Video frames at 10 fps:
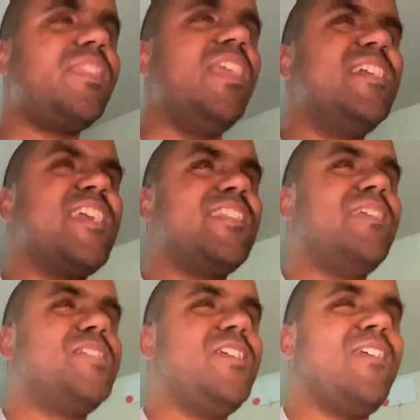I'd love
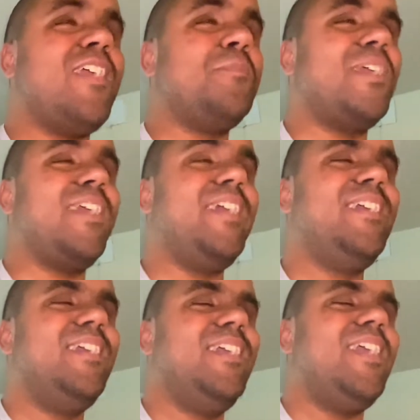to know
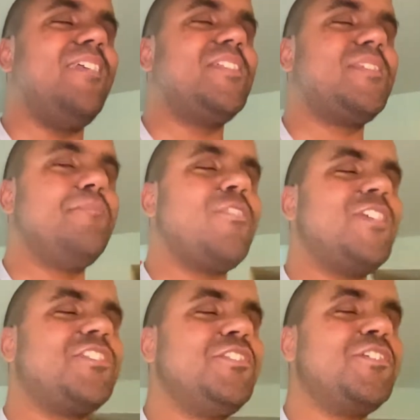how this
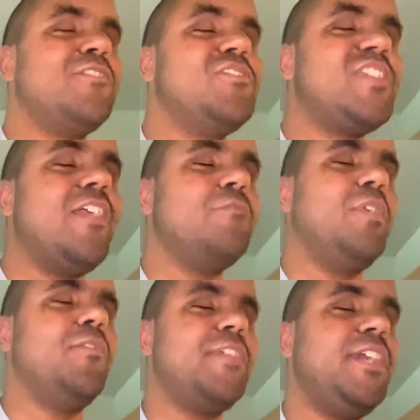impression turns out,
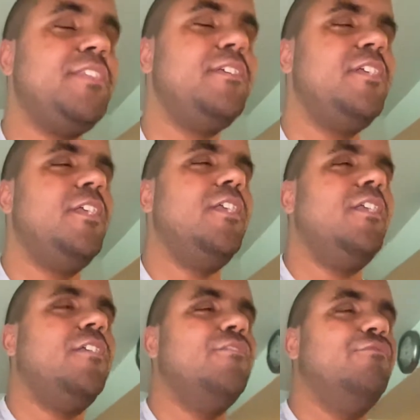both in
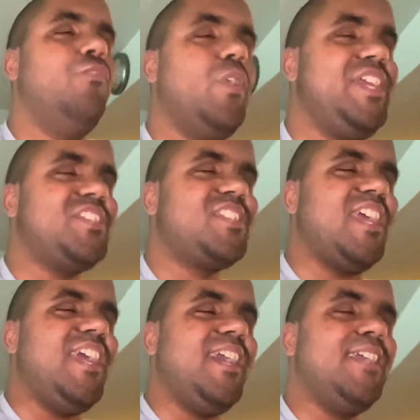voice
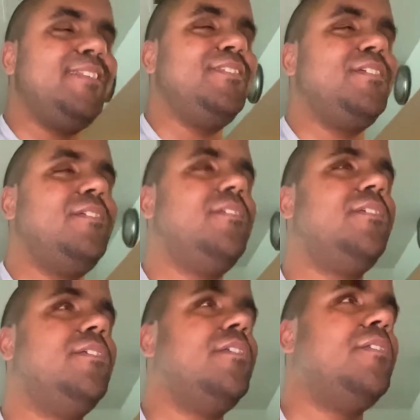and
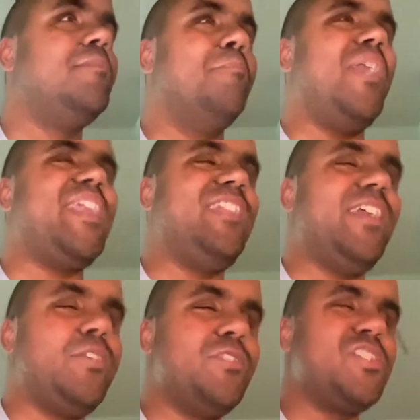body
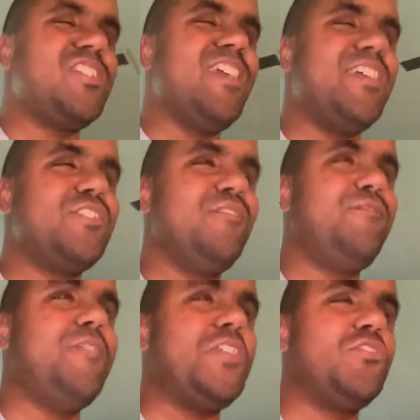language /
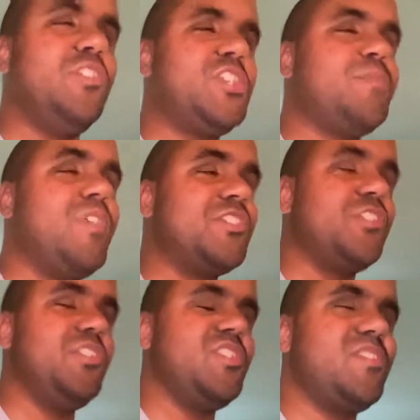facial
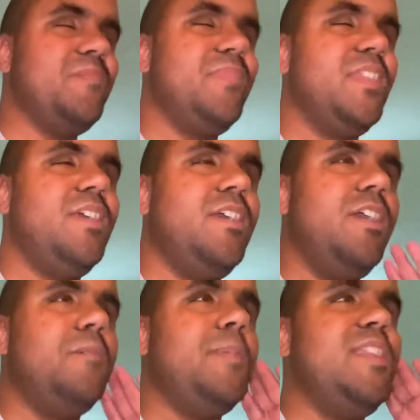expressions.
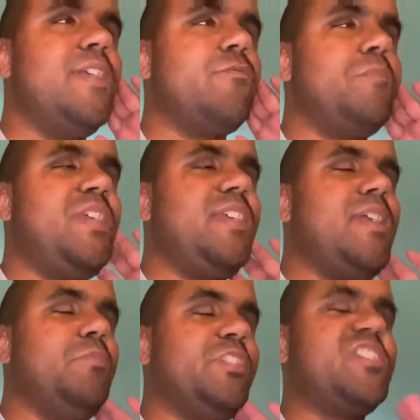I mean, never being
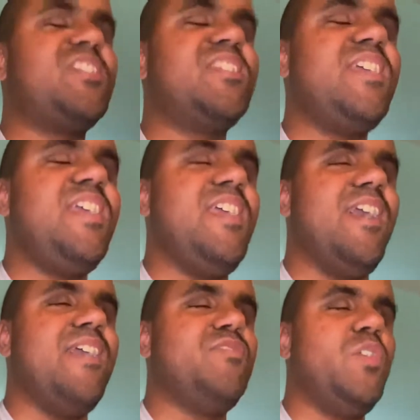able to see,
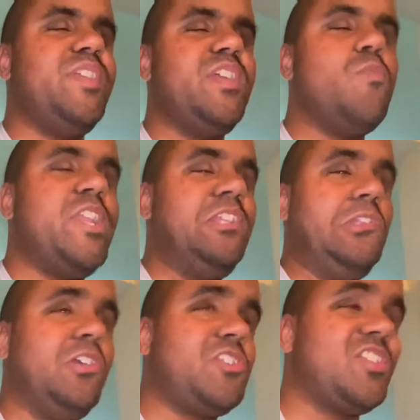I have no idea what he
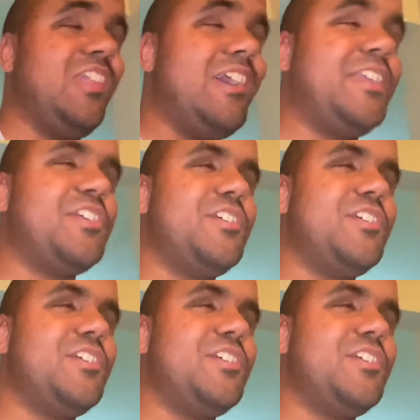looks like.